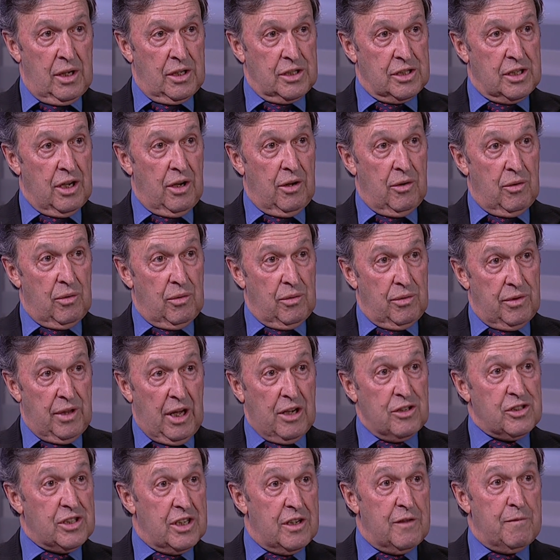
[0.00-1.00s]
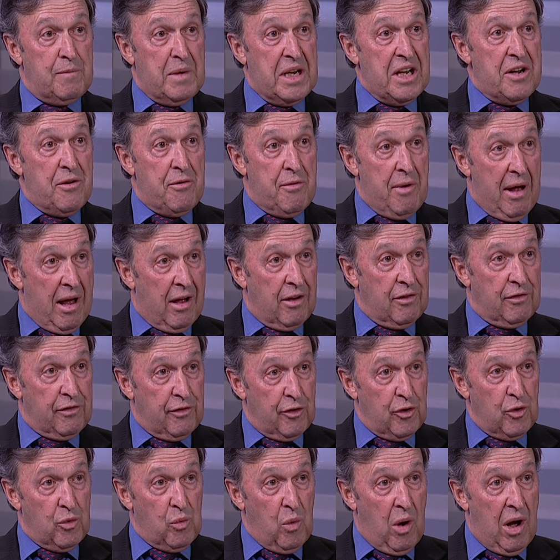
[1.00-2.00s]
So those that have been around
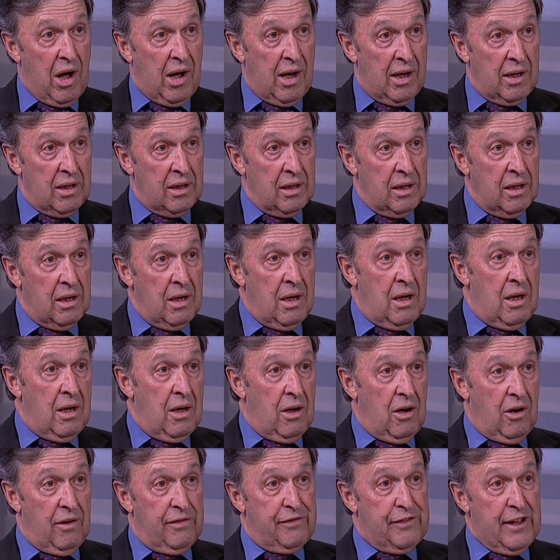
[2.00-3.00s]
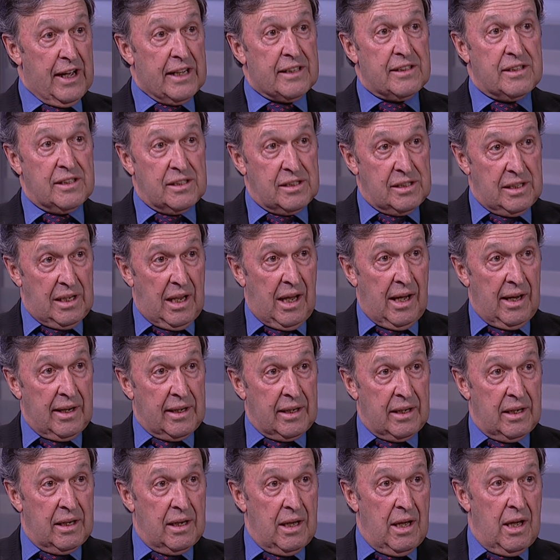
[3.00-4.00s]
for a while are factors
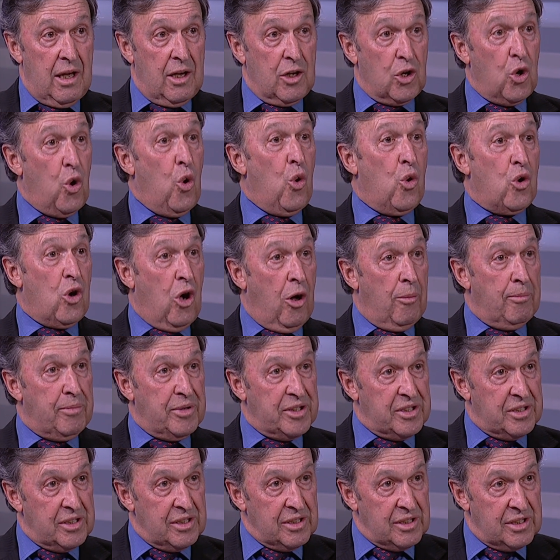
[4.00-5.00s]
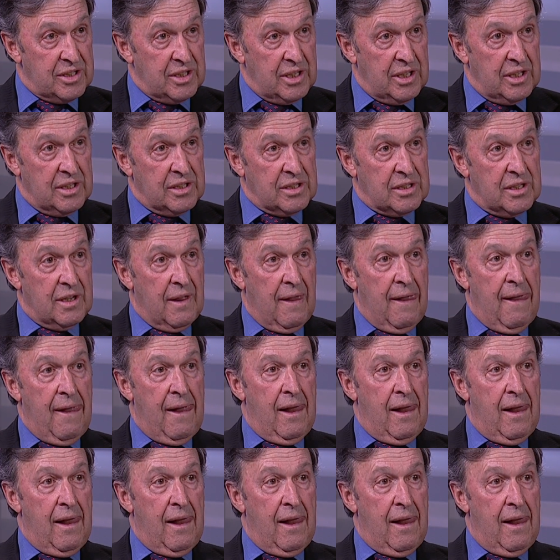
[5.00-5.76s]
like core competencies.